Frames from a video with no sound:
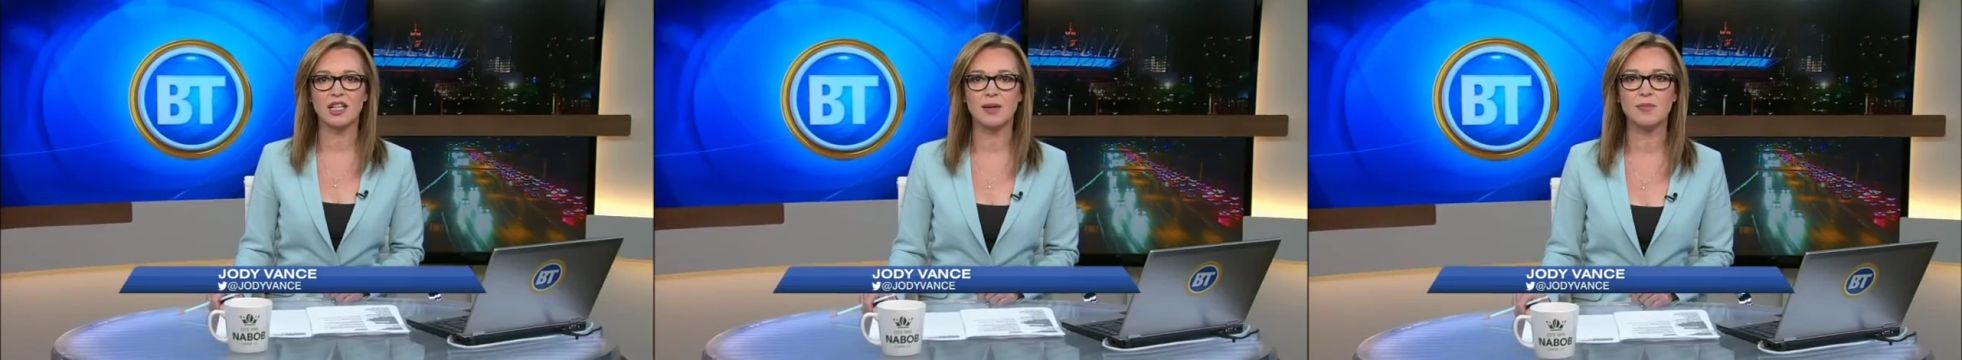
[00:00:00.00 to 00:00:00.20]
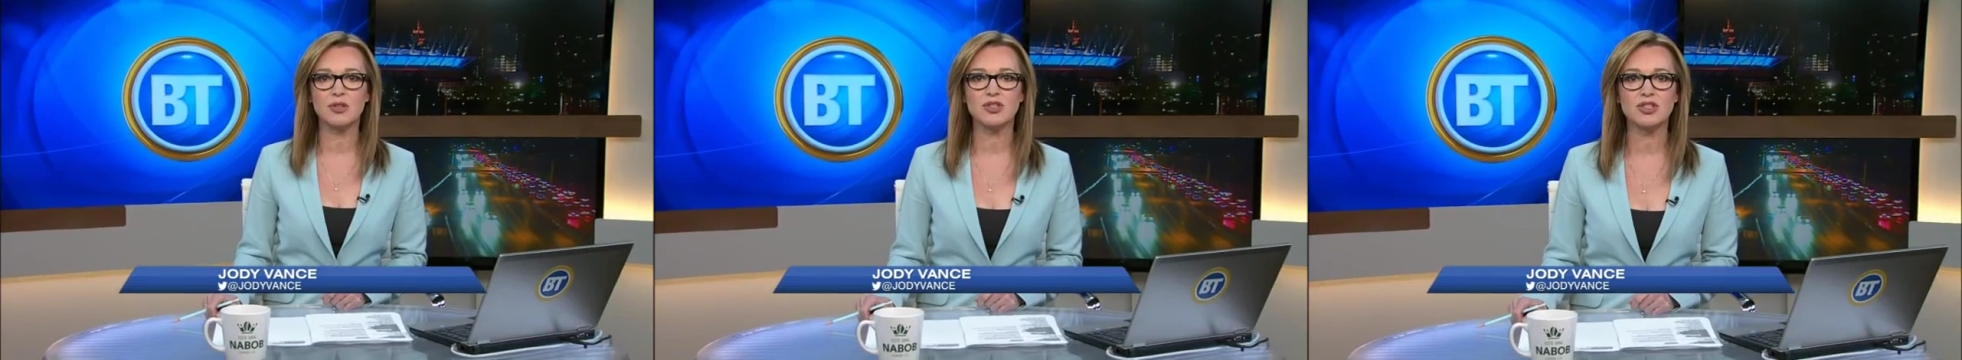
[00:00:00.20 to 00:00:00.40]

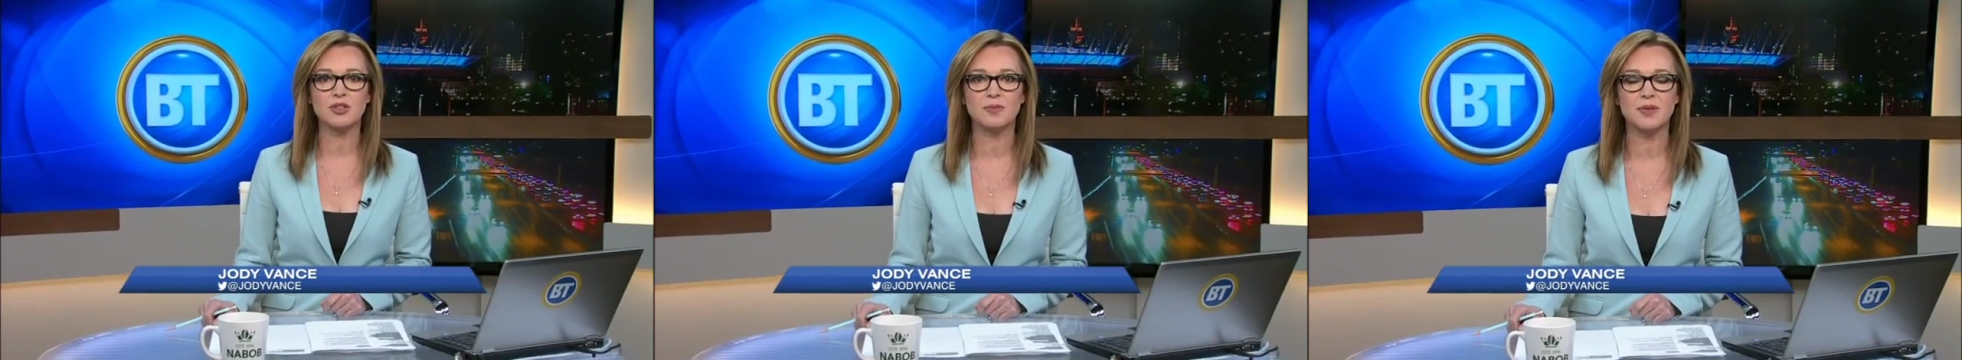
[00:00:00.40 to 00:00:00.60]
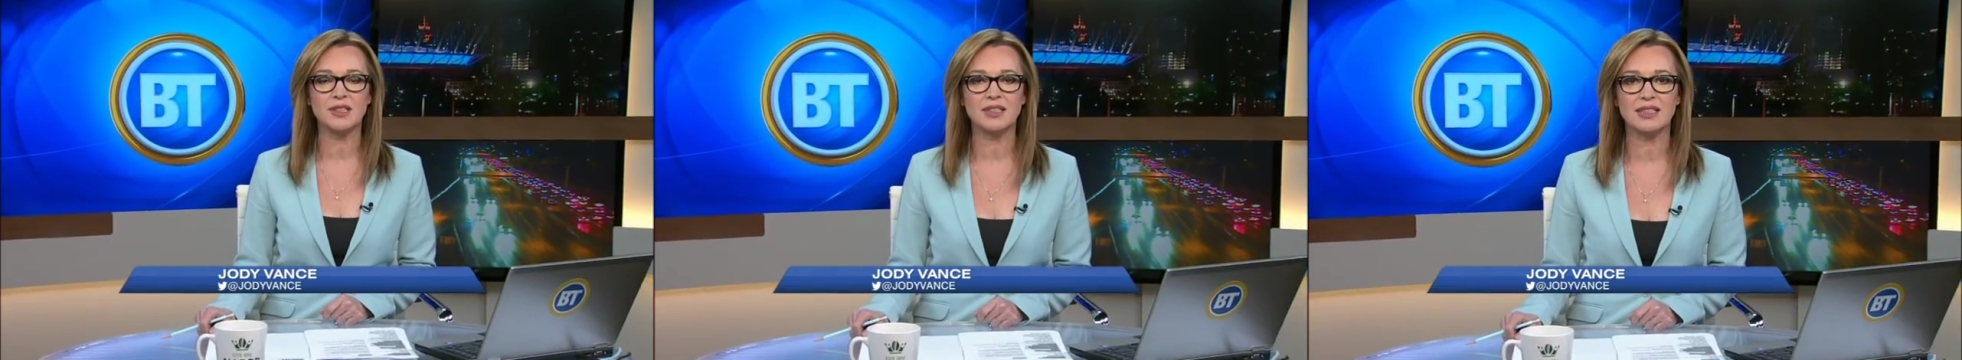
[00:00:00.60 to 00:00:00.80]

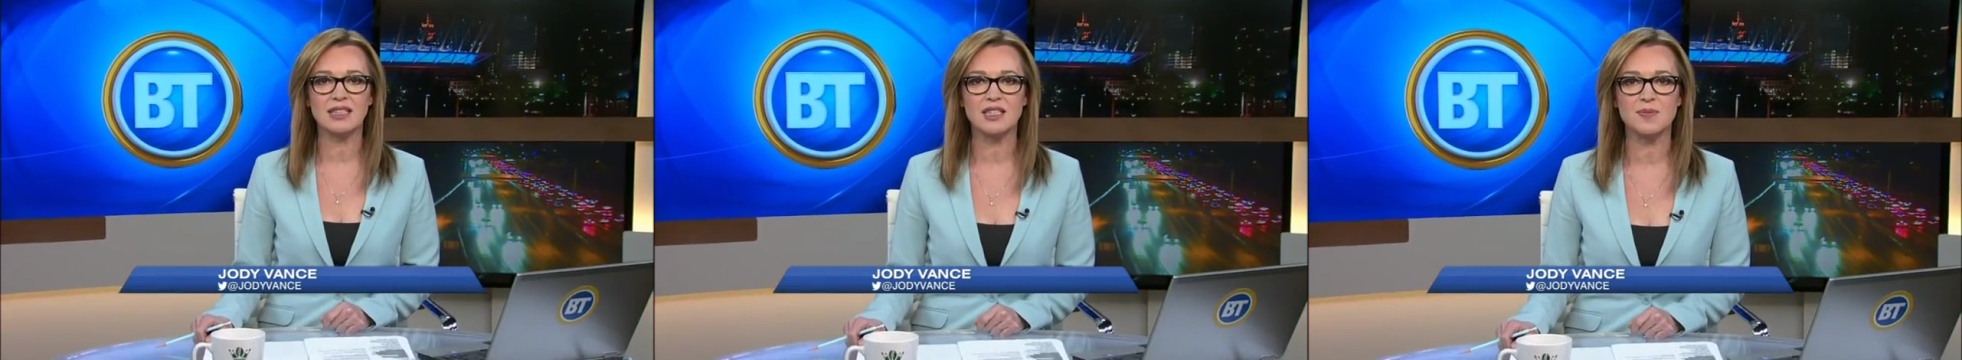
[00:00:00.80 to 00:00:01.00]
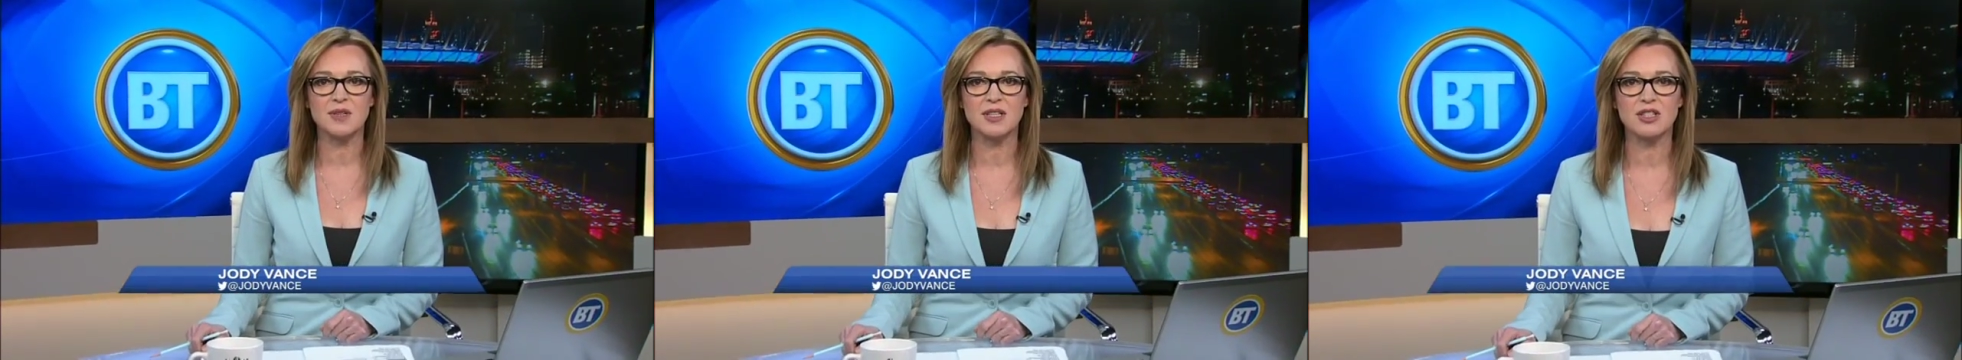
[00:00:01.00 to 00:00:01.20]
commercial building
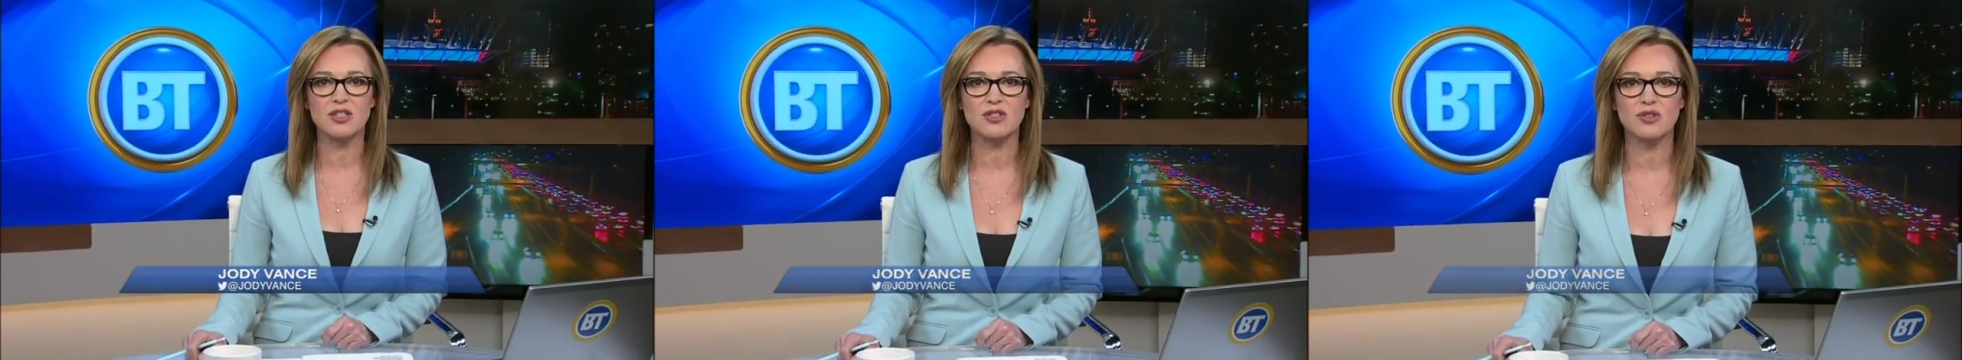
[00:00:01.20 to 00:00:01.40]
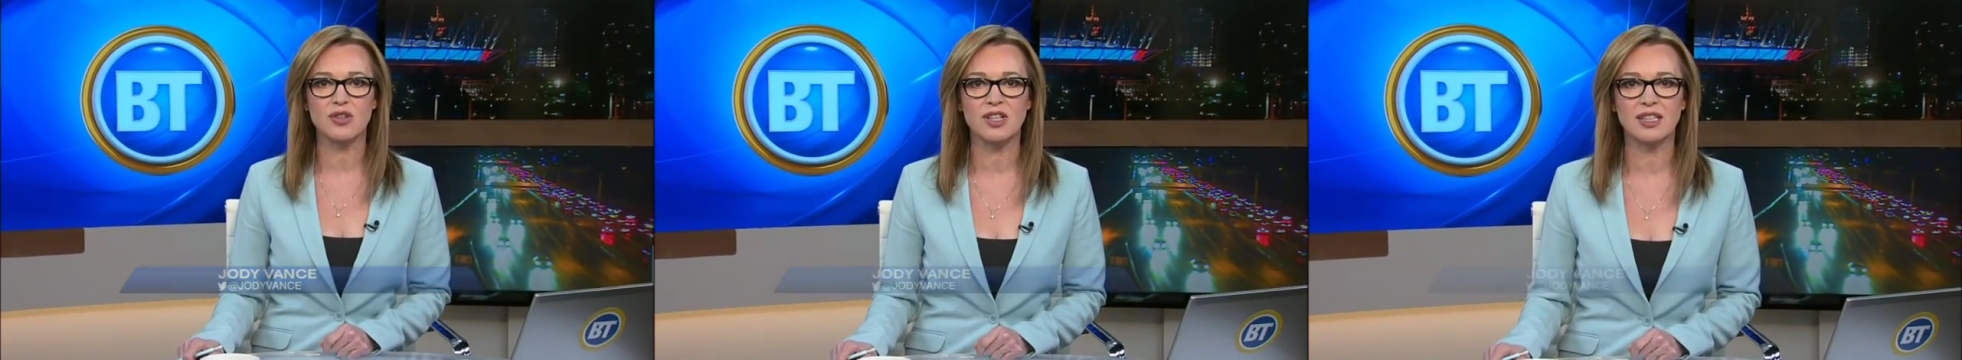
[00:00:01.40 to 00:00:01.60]
has been
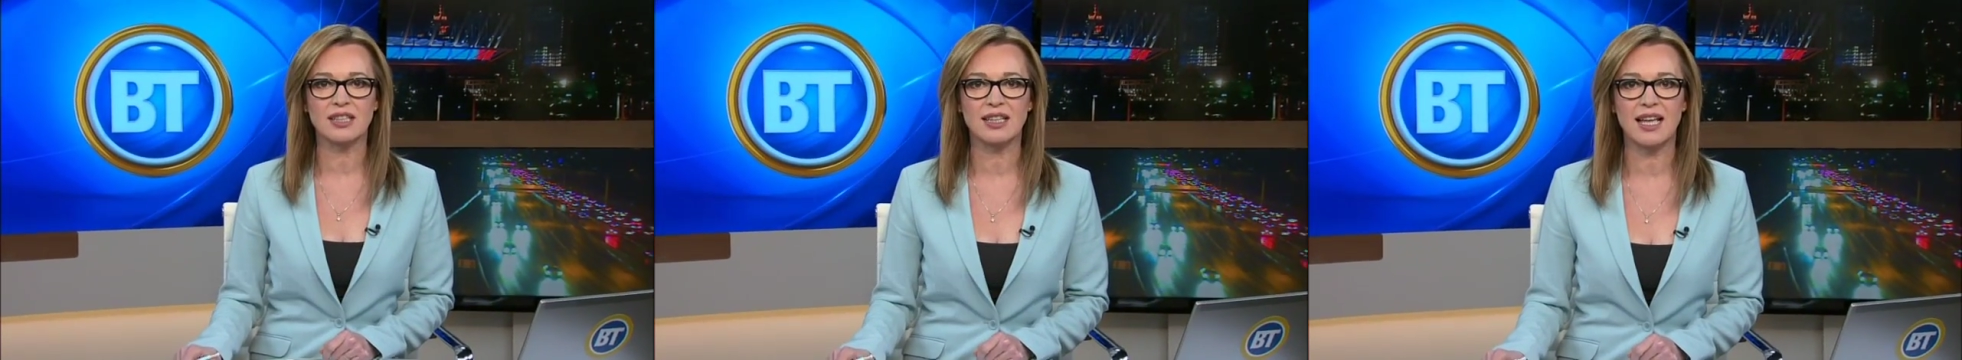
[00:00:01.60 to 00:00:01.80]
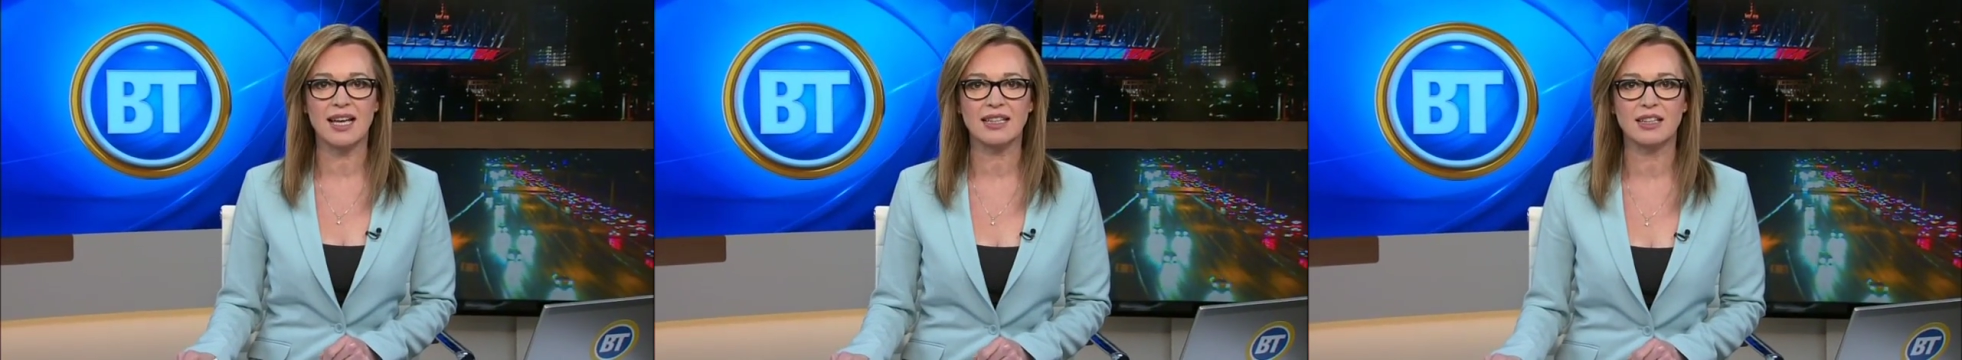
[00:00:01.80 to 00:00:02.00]
destroyed
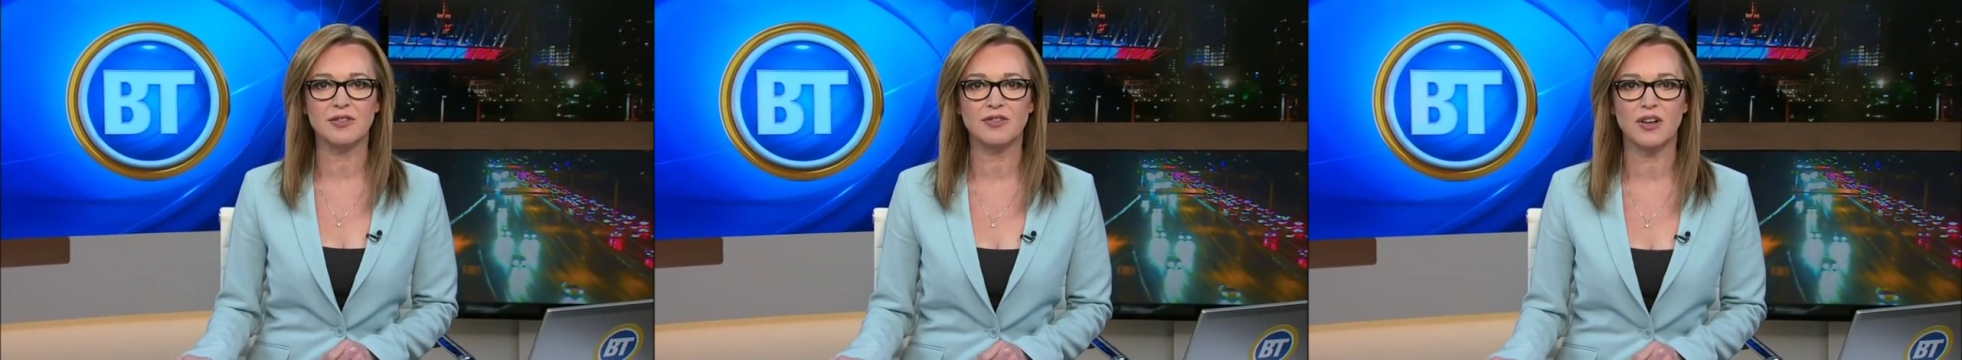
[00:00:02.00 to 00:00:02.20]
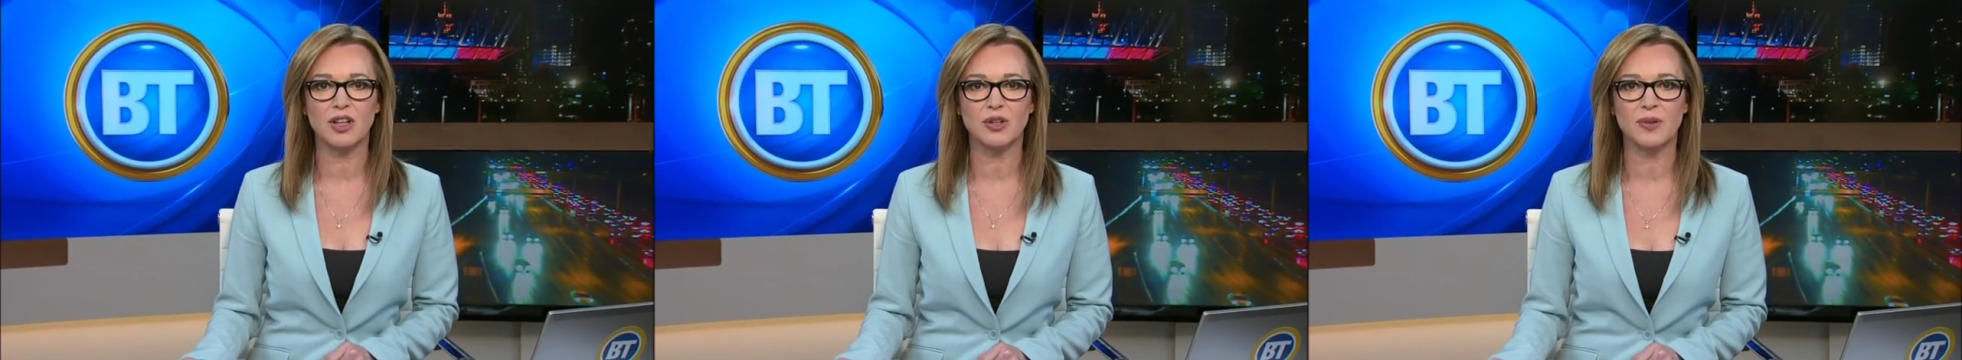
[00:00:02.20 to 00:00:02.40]
in Langley
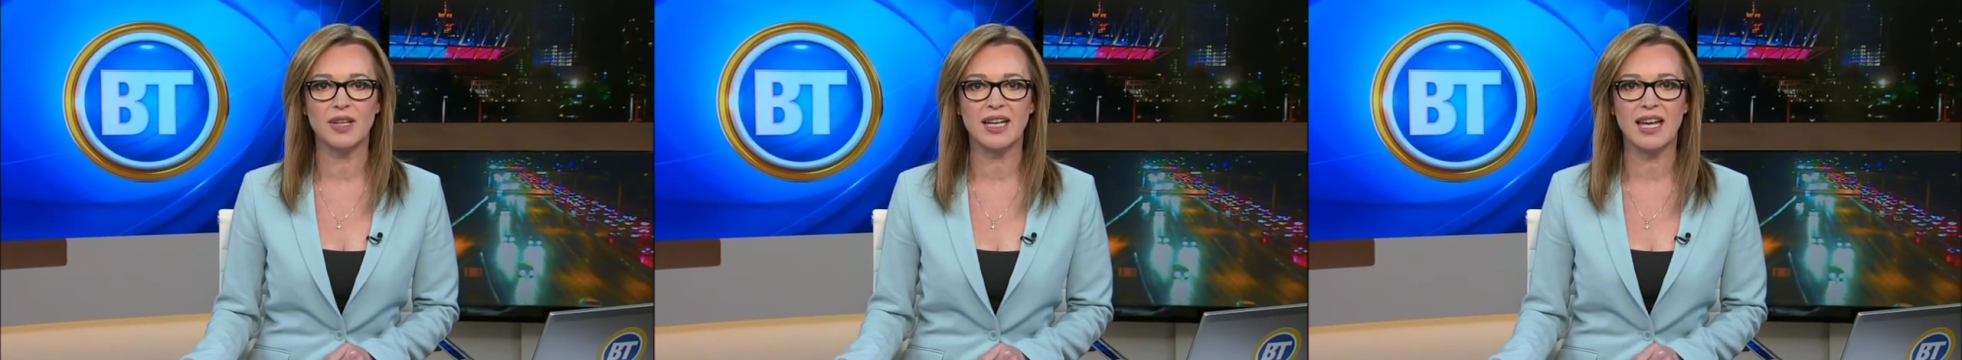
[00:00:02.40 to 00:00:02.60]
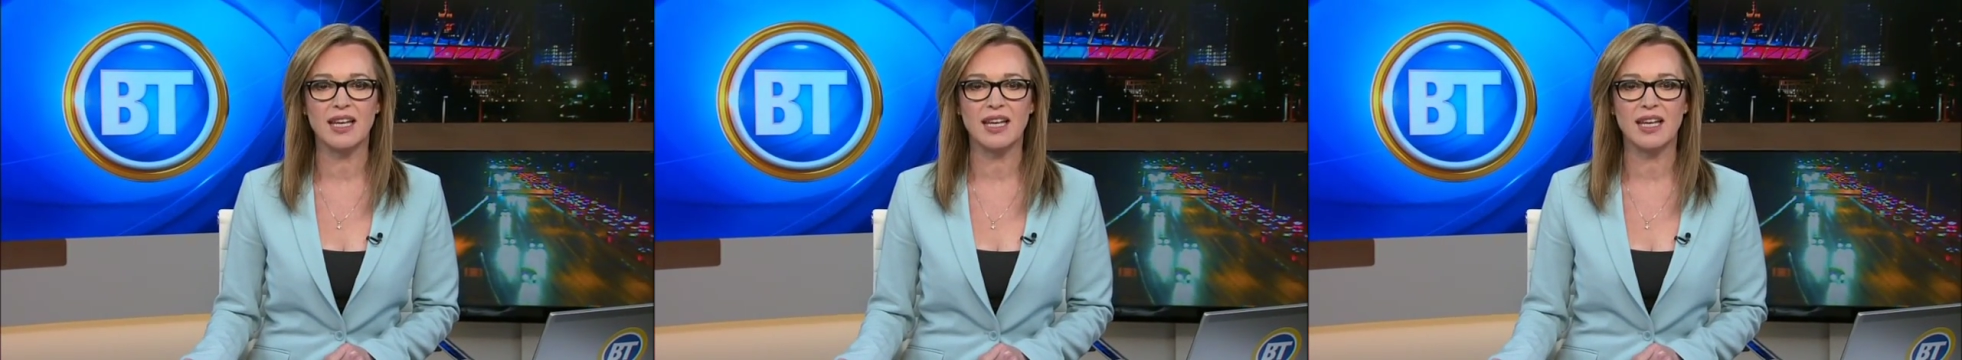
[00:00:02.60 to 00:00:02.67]
following